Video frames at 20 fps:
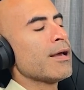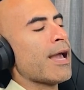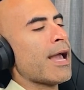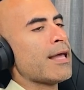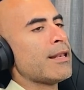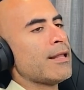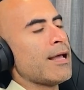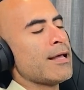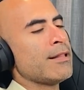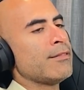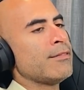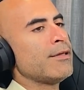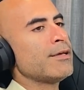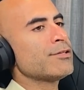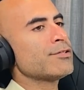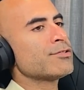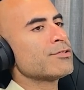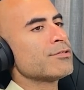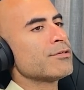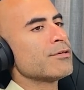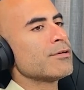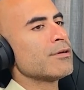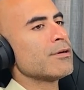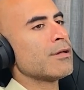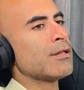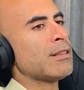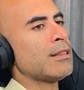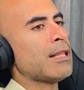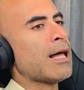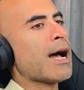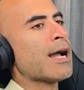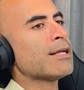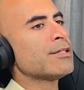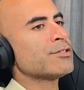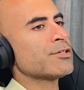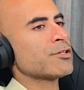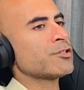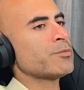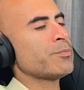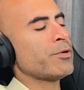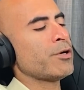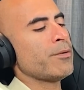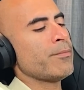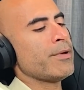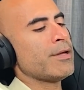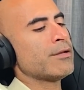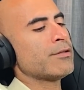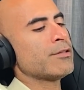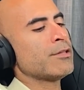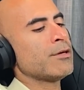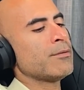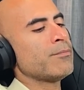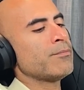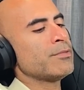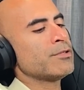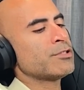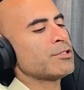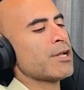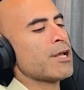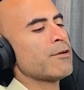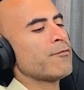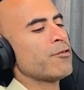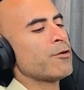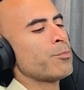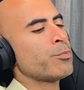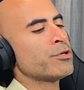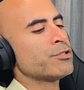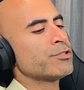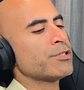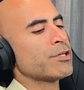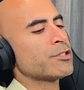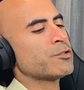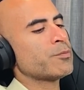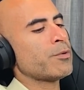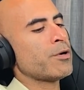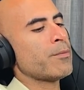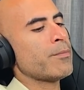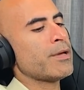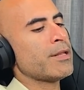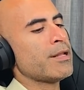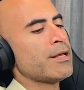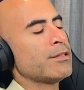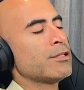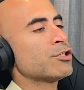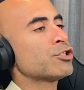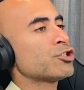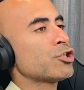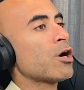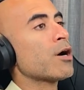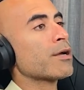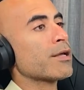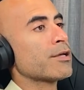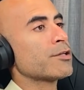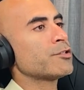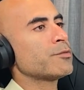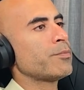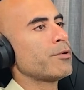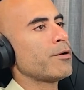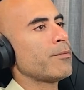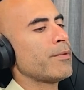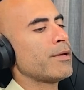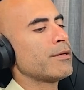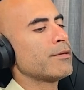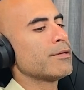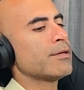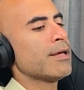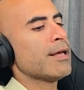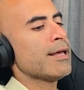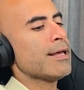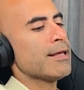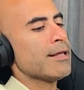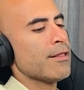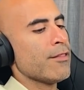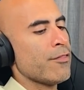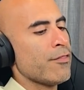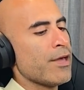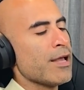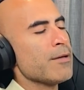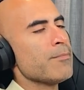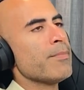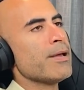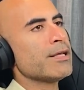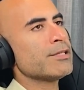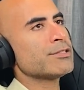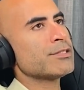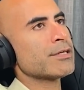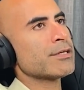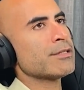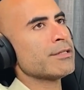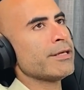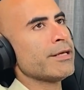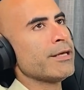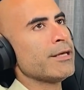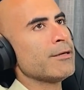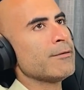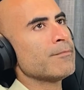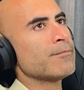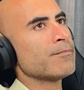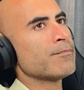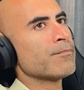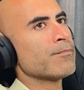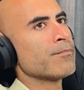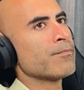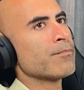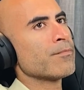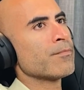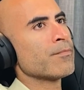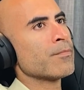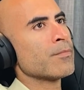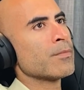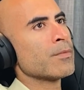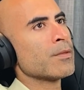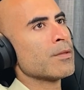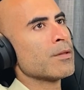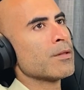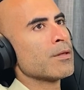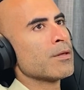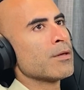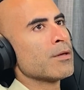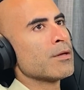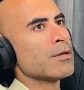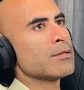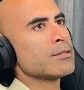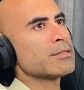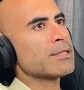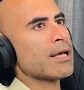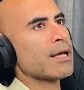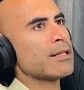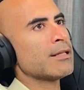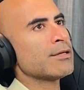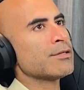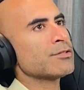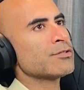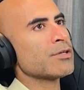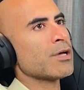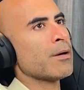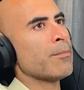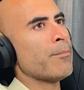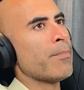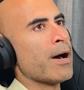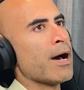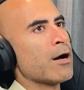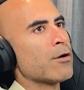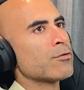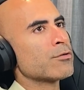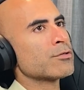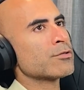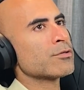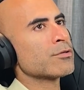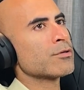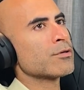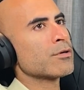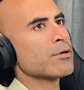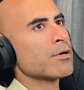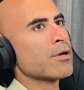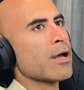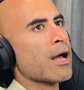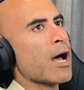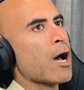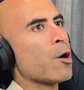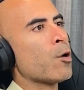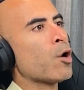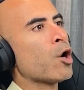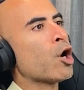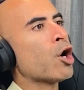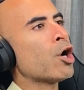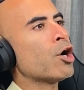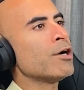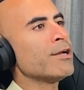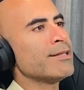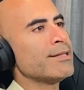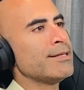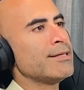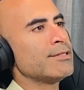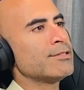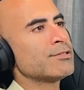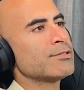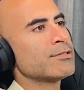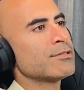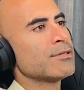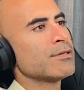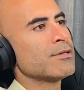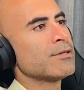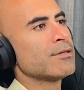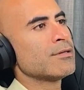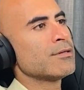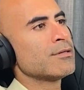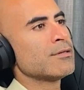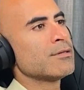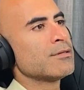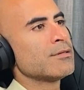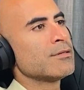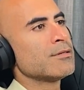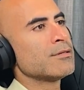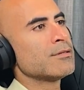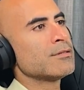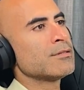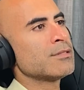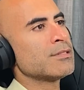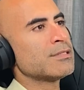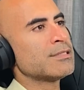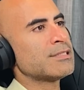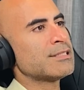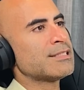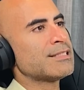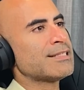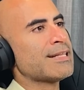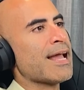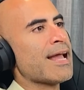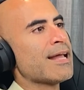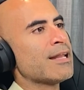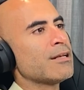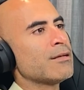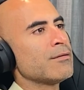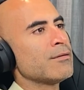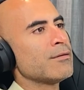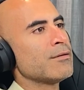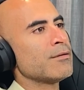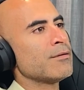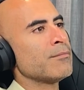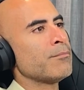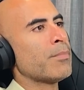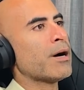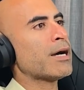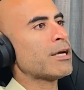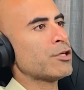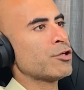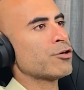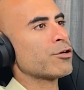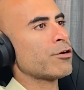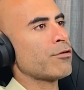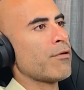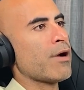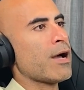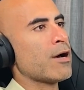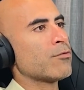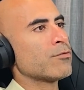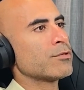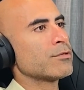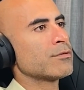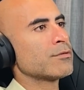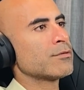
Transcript: and and this Lines experiment, the Stanford prison experiment, and the shock experiment, they basically Tell us about how hard it is to stand by your ground,